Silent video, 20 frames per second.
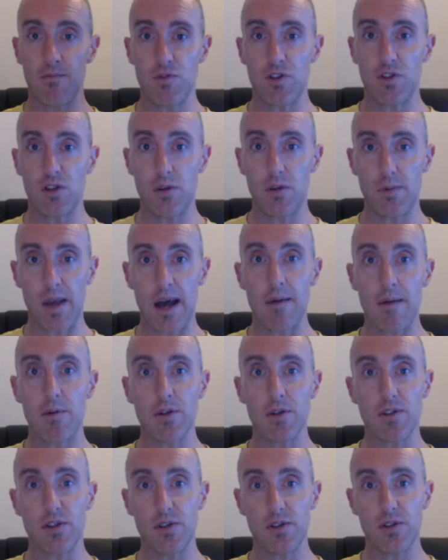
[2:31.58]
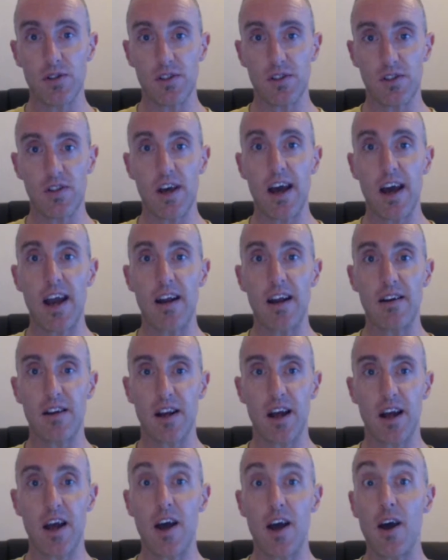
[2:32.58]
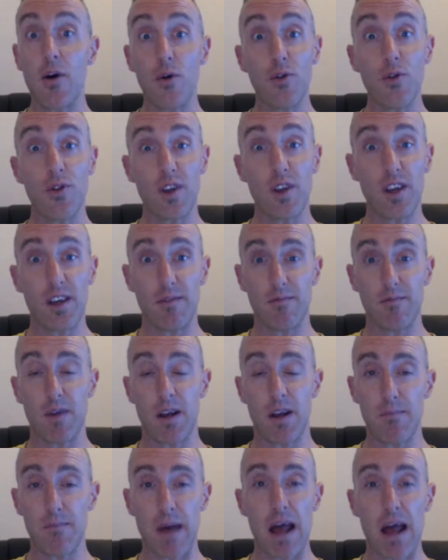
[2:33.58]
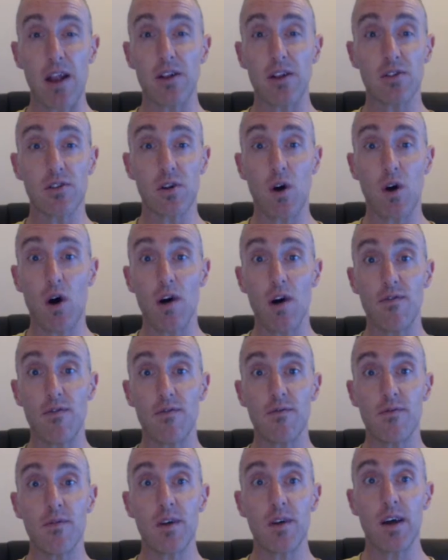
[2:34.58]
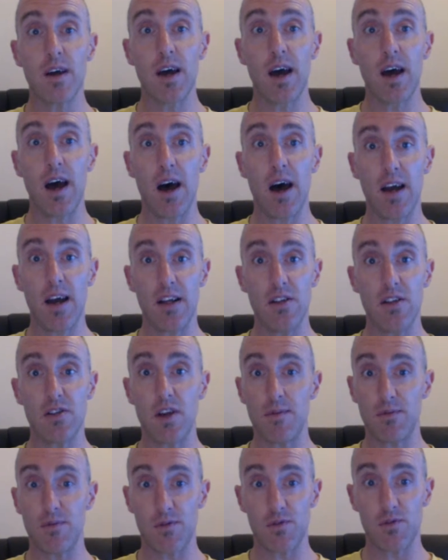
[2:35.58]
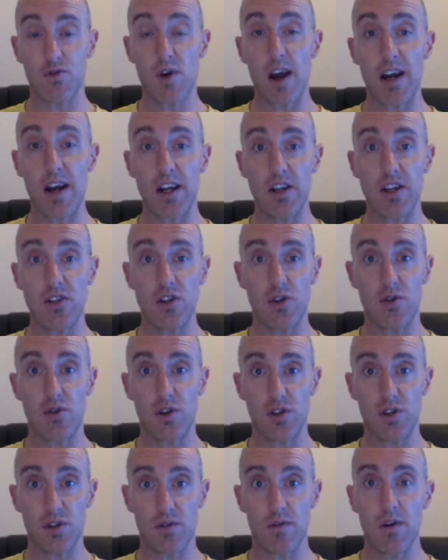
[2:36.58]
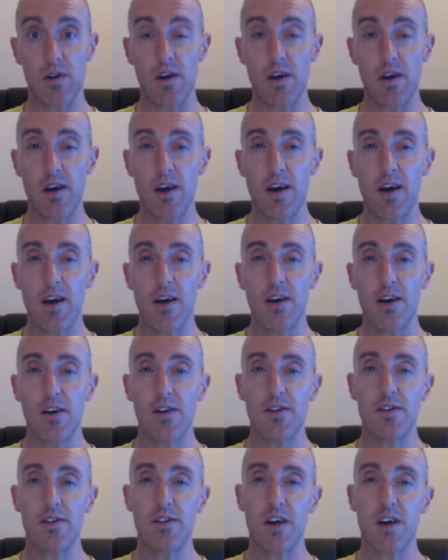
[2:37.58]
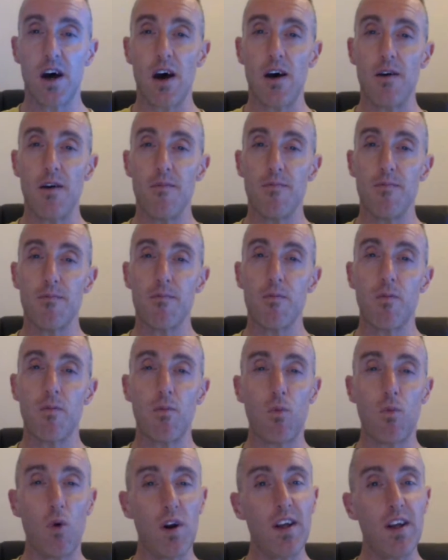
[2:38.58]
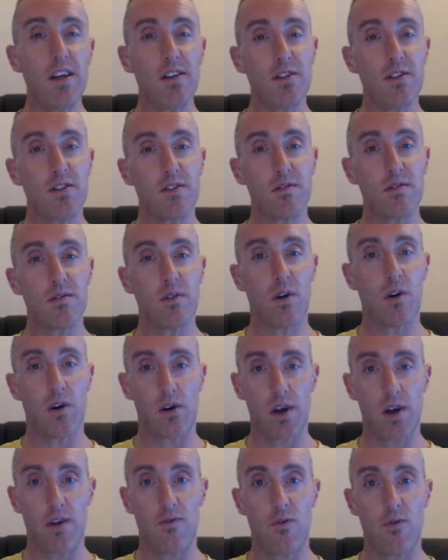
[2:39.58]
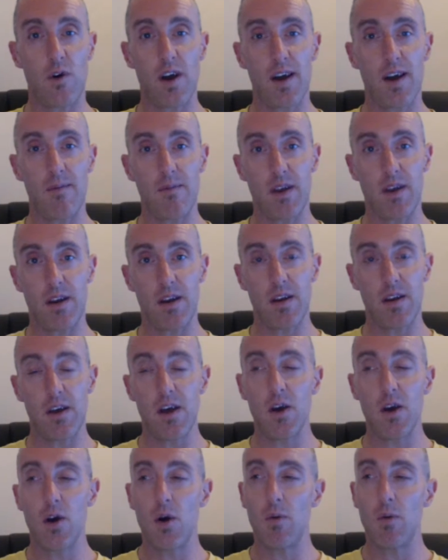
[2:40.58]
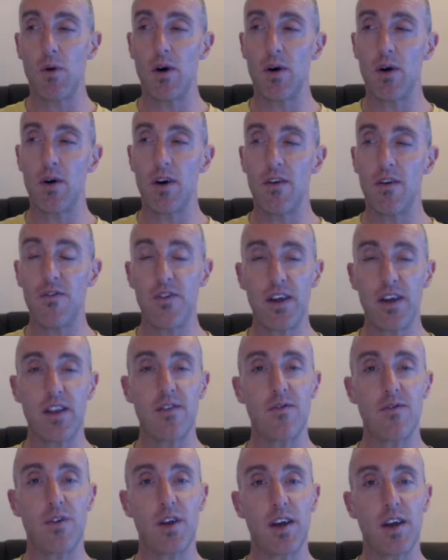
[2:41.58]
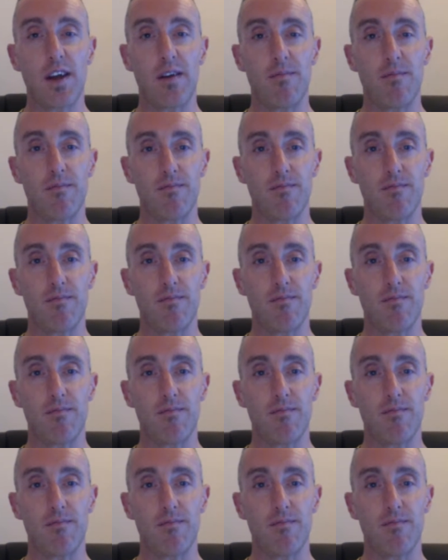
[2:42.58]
to be able to sustain a healthy and balanced life in terms of training and nutrition. So what is IIFYM then? Well, effectively